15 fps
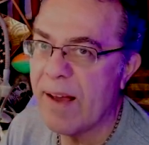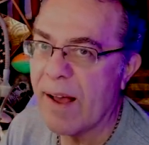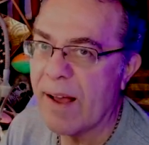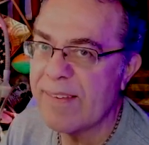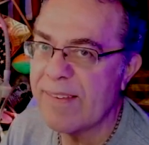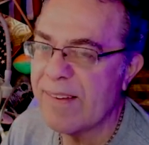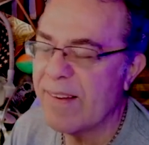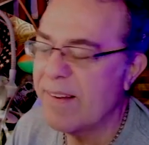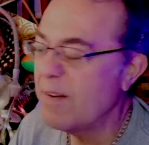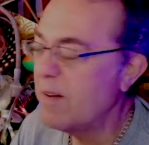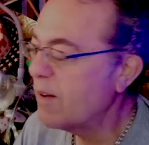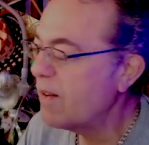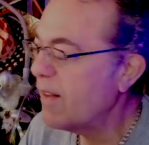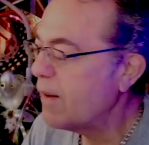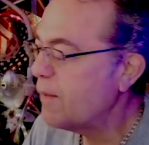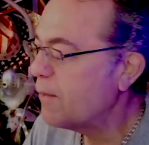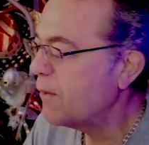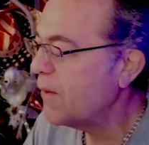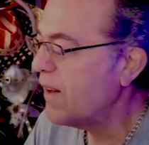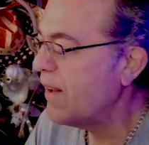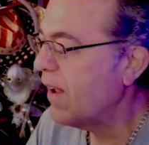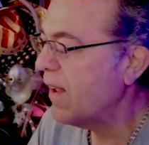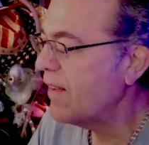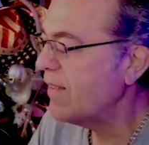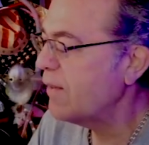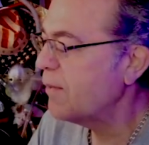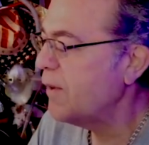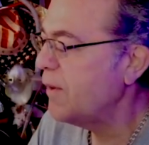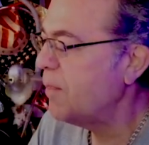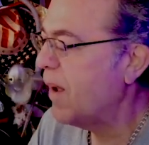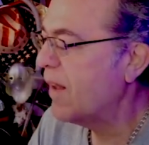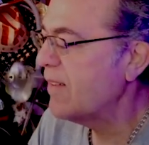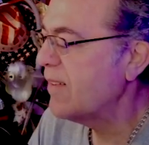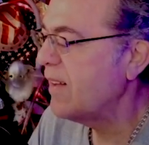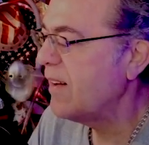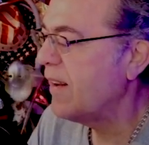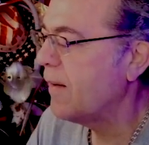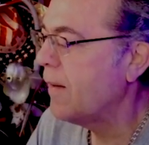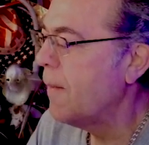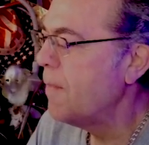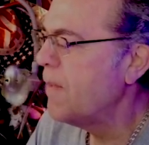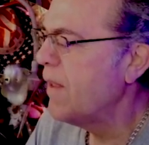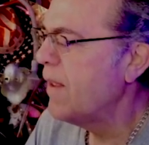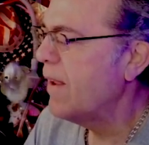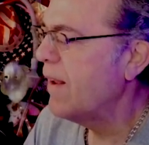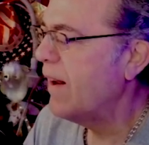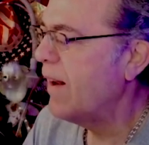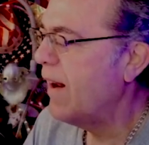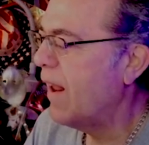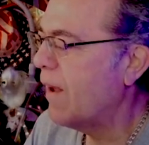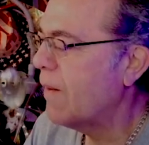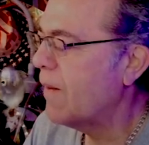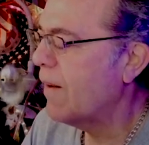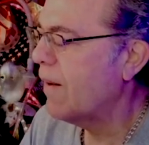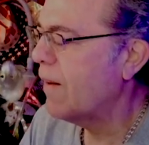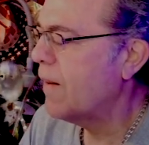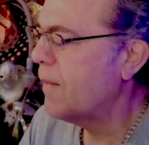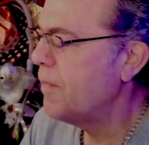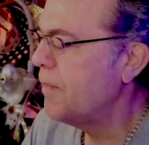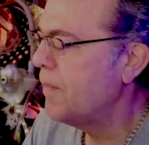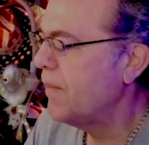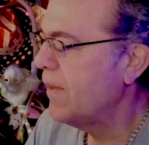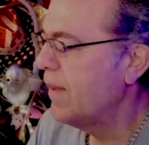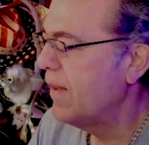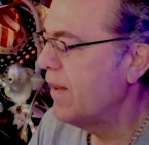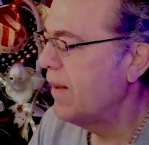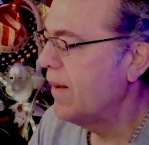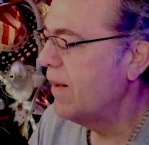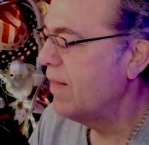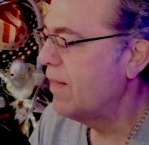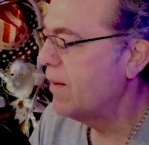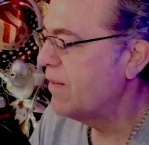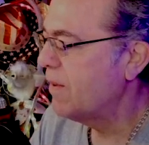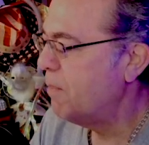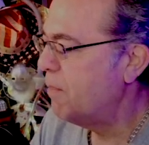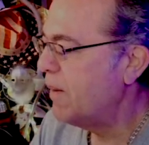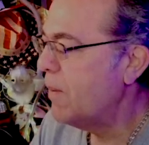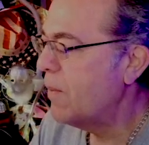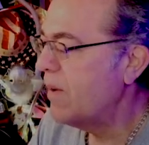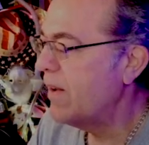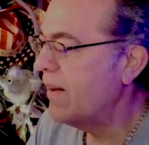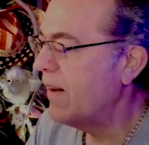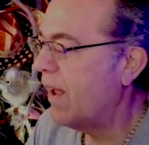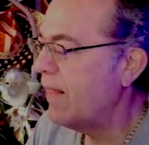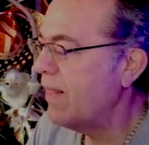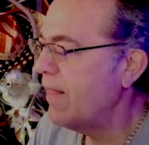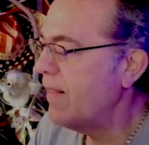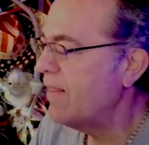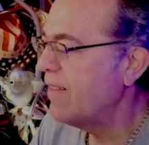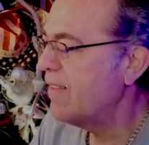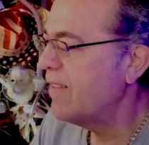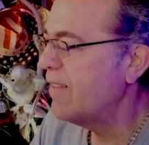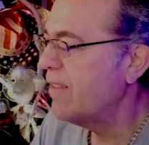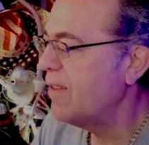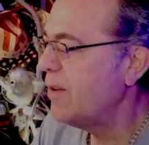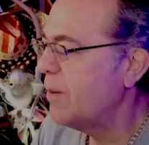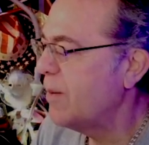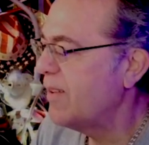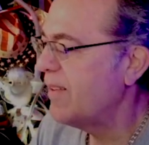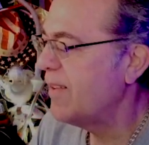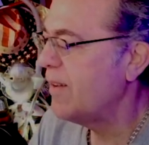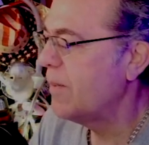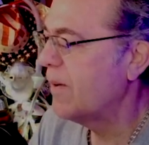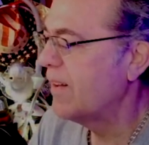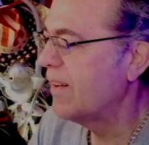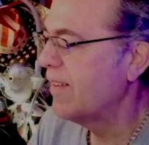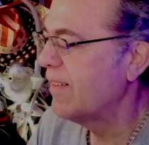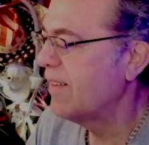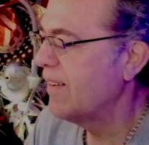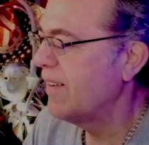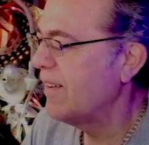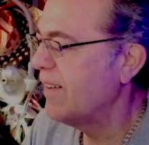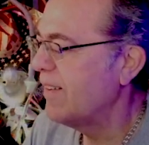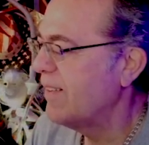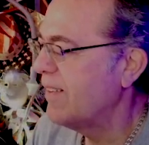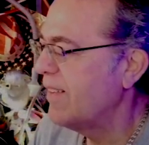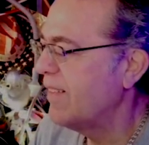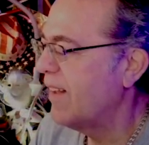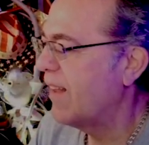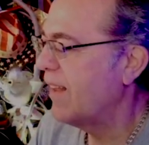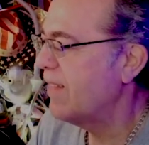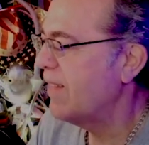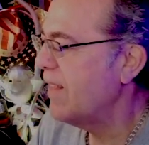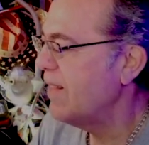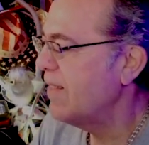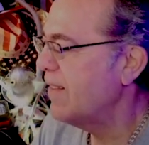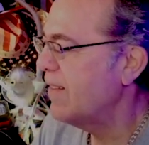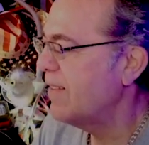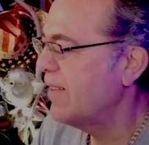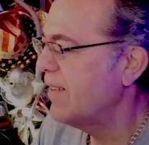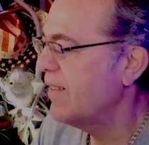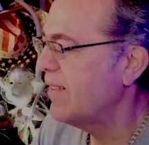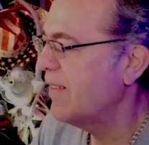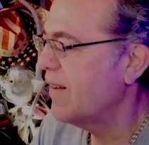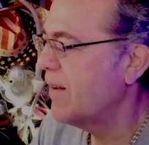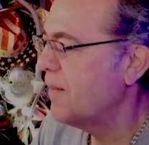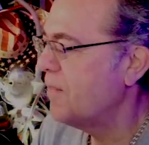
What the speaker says: Gaza. They're like, free Gaza, free Palestinian. Now, there's a big one. I think this is the USC one. Because look, see, I think this is